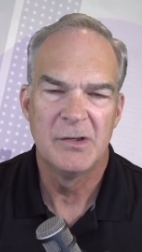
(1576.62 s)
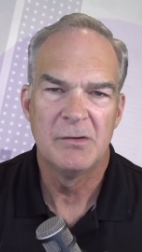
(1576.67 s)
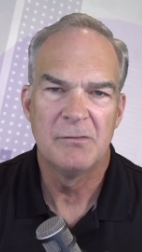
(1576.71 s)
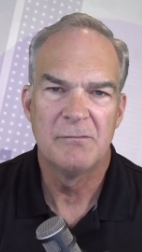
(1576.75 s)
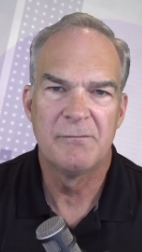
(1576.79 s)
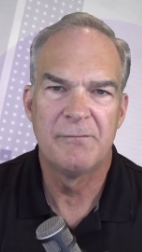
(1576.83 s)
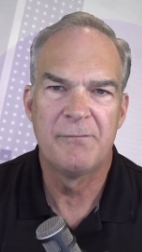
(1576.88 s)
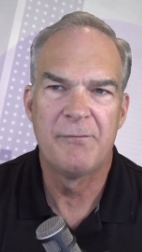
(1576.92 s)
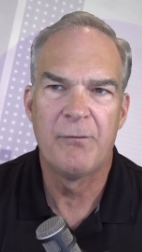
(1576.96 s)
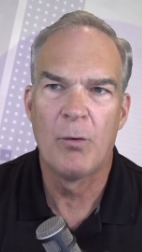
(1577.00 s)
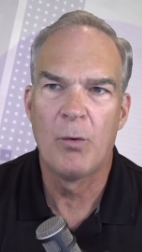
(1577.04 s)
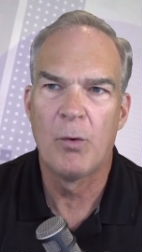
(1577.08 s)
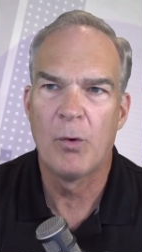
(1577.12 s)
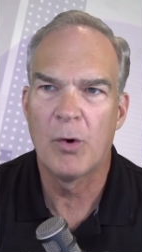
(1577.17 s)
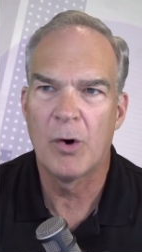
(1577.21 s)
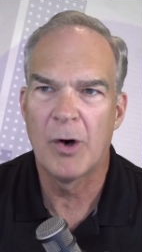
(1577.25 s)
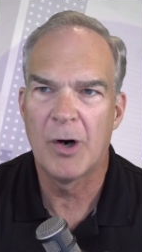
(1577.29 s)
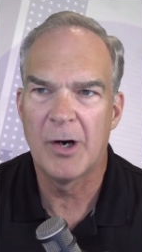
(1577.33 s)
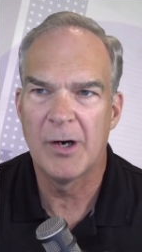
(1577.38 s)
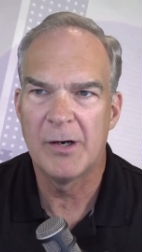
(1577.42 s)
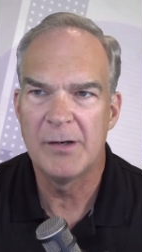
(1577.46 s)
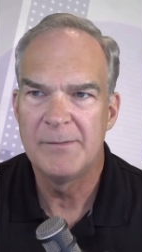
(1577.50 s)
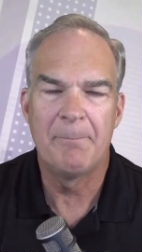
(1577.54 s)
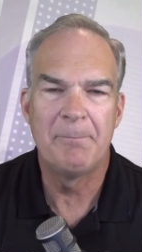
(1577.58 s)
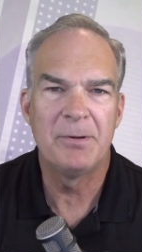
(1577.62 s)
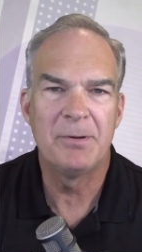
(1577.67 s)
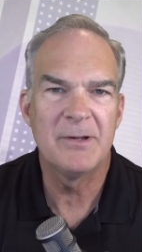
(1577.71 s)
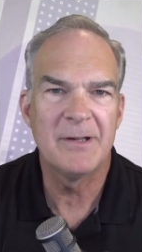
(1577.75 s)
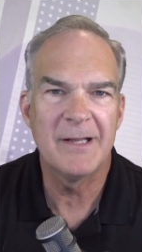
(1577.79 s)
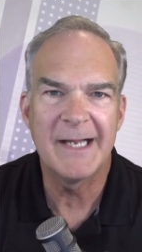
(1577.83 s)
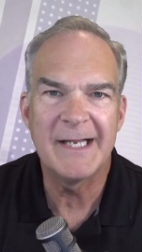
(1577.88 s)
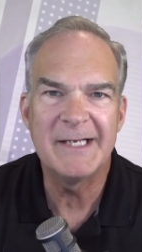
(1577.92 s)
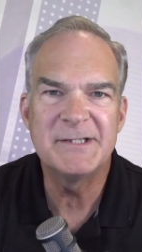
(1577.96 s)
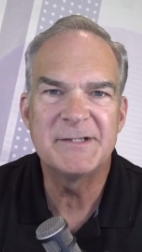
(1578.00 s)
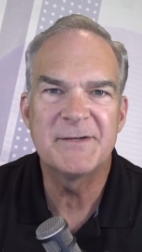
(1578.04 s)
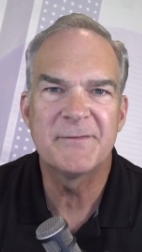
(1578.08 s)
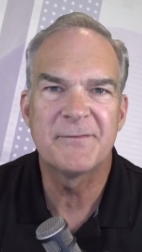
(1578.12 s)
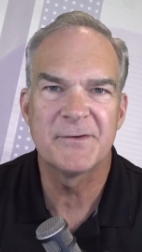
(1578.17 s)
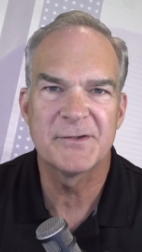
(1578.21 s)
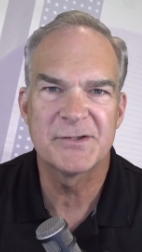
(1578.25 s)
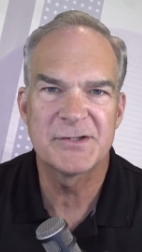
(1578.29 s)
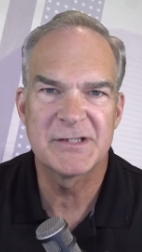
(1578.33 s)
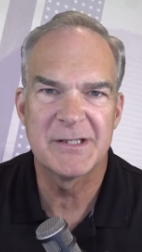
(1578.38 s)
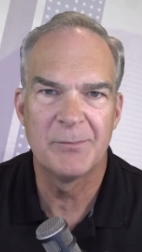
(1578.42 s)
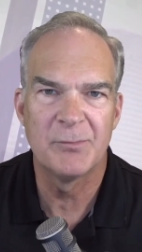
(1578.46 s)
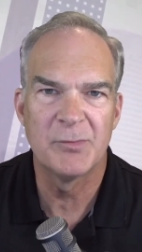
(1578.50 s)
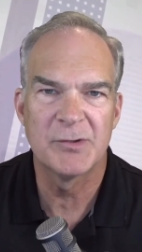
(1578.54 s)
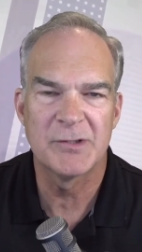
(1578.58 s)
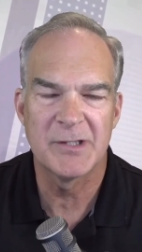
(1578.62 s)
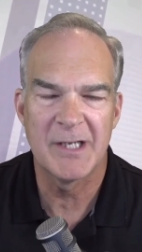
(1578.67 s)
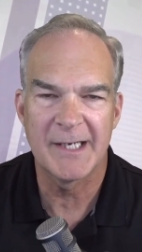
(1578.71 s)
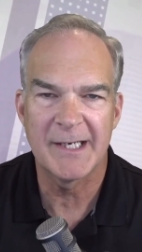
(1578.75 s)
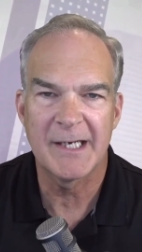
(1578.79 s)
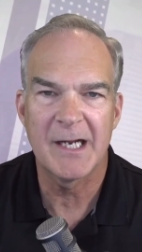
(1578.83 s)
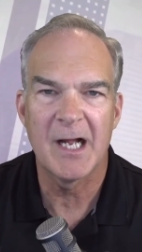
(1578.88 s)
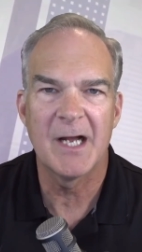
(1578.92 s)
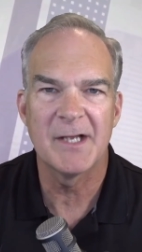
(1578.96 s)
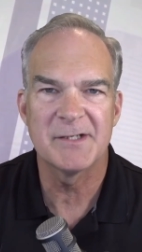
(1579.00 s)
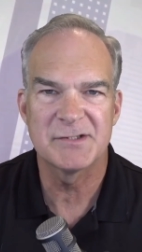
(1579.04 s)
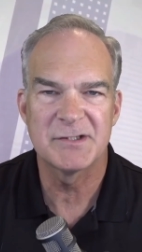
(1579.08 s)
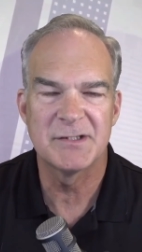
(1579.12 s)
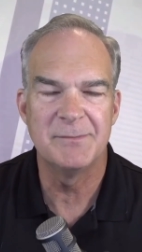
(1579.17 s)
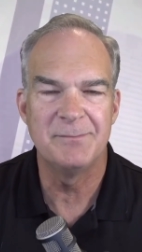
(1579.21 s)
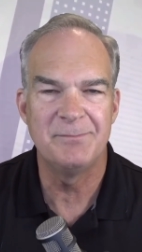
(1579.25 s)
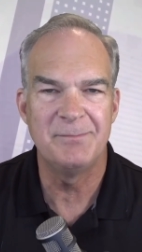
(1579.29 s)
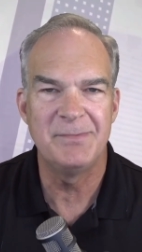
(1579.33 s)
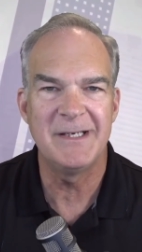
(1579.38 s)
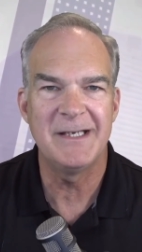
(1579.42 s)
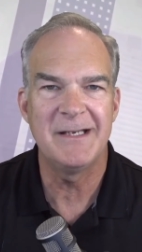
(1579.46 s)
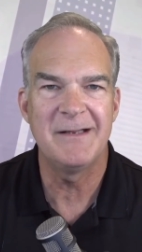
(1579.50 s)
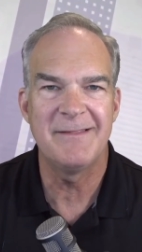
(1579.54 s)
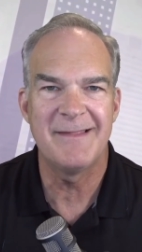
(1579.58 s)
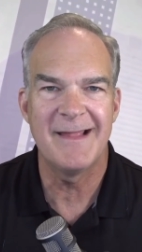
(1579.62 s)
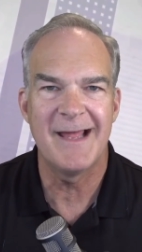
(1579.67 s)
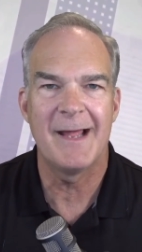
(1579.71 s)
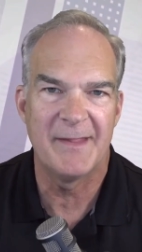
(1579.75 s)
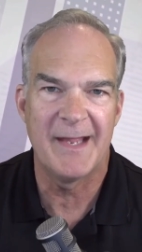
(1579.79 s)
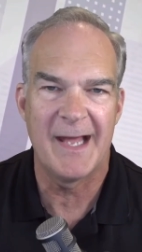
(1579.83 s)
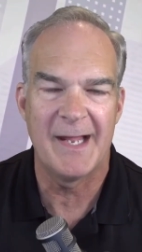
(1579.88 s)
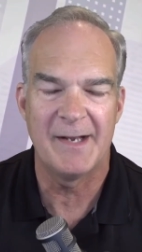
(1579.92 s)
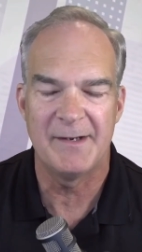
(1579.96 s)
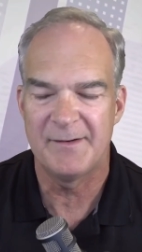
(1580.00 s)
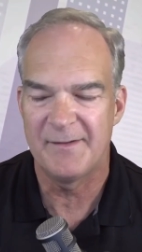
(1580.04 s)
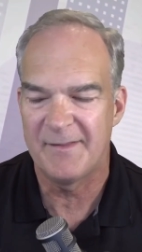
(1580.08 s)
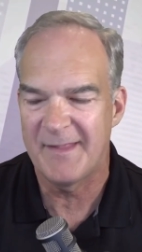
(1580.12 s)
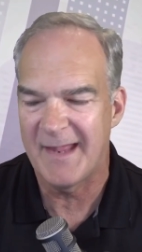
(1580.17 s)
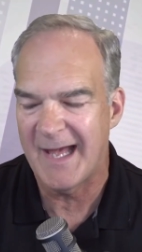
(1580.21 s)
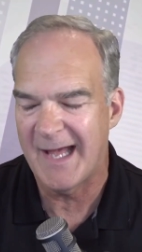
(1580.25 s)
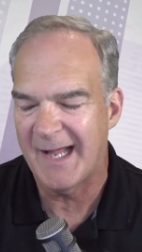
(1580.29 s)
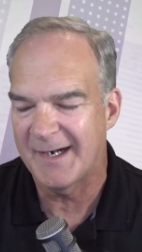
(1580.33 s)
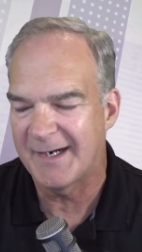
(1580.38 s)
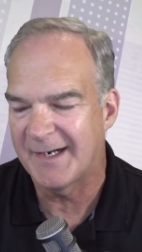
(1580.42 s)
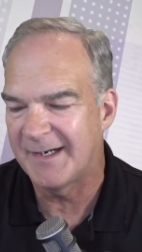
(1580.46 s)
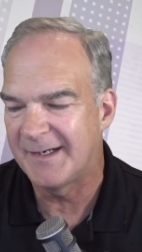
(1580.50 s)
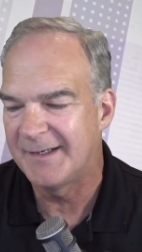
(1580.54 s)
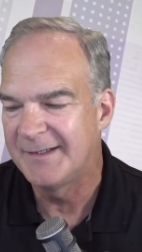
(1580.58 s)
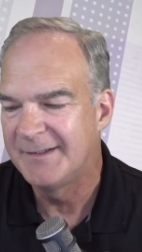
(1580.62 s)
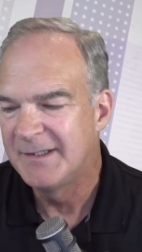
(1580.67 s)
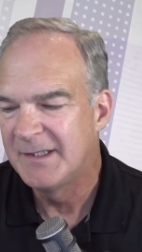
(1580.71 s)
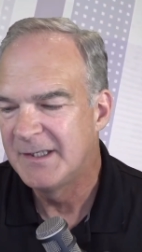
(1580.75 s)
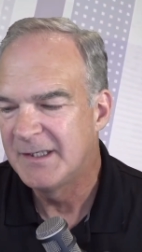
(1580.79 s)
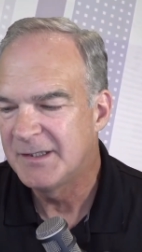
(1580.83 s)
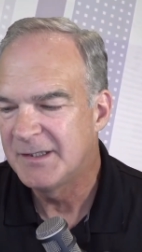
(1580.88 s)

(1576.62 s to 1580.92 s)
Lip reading: for a place for someone like us to be the